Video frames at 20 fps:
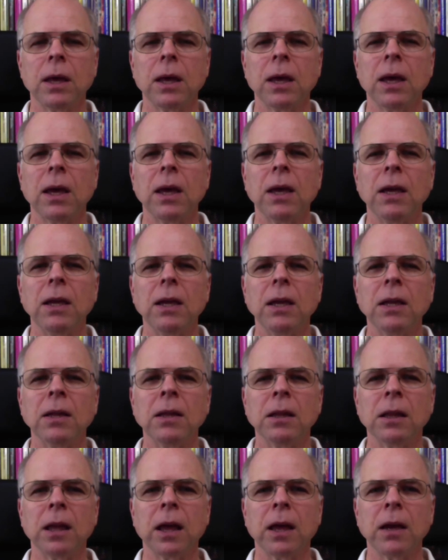He
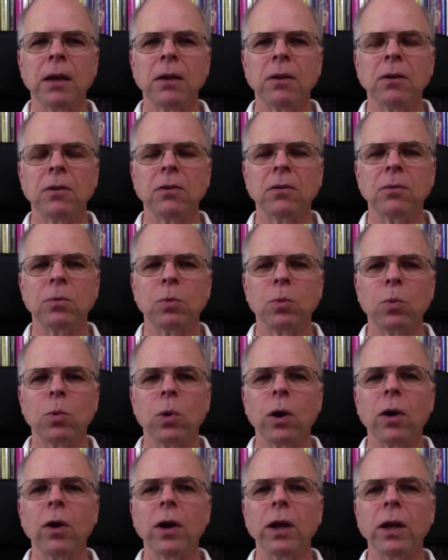didn't let his
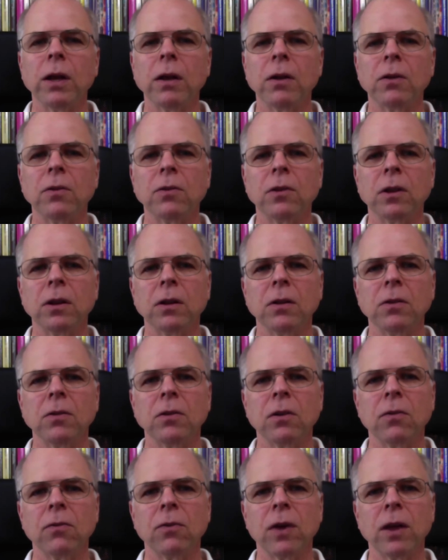wariness and his
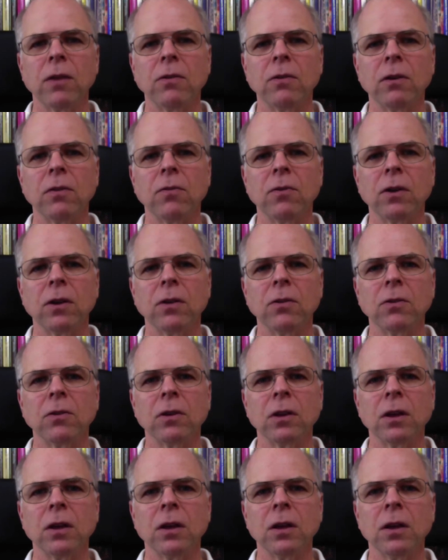defensiveness
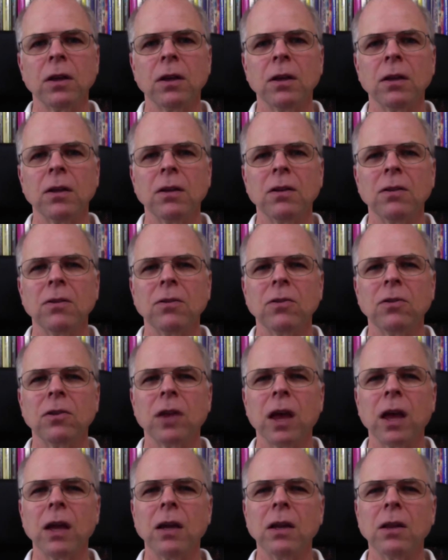
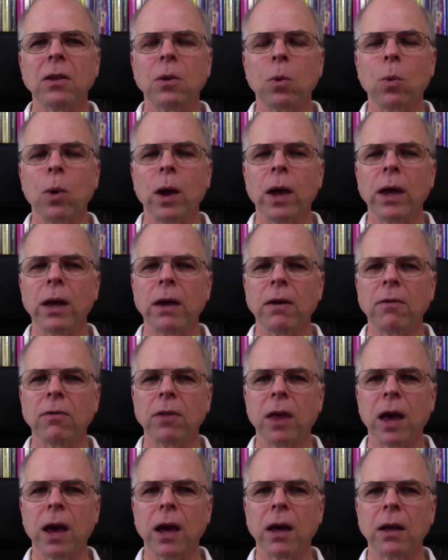stand in the way of
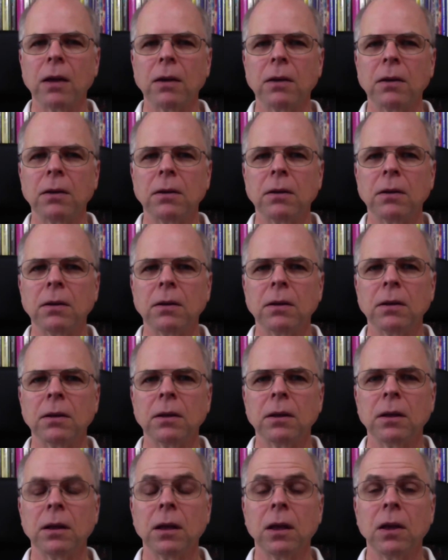that.
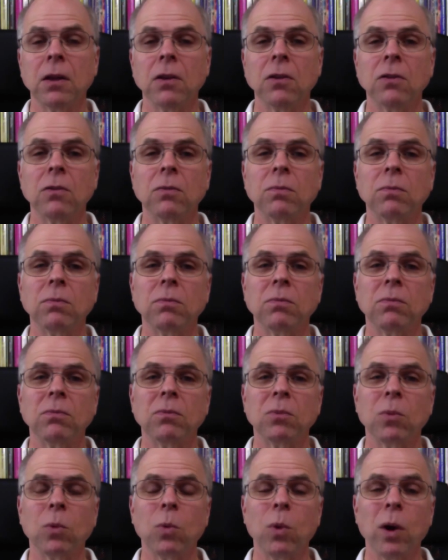His
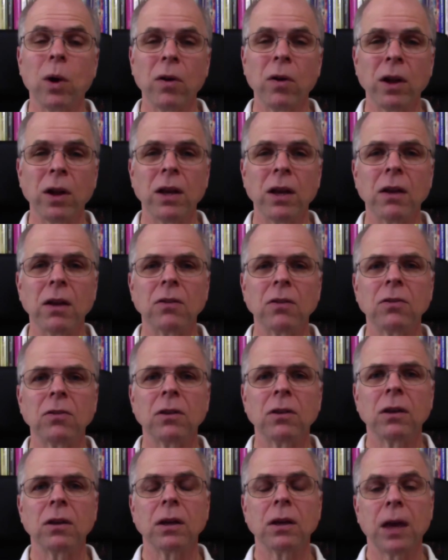wariness
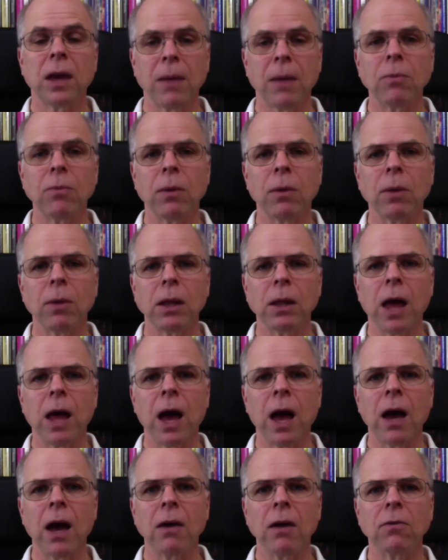kept him
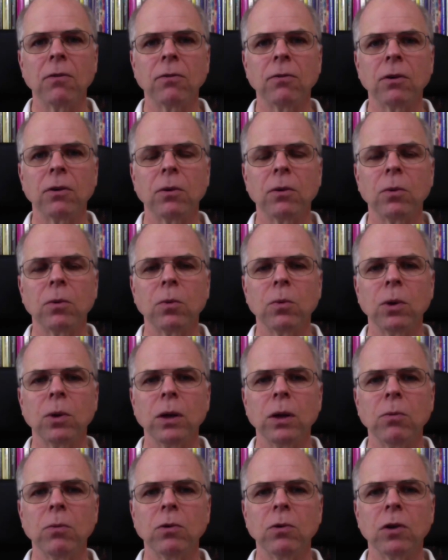alive when
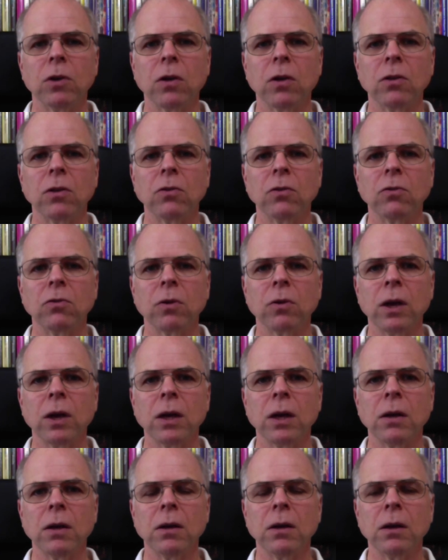he was on the street,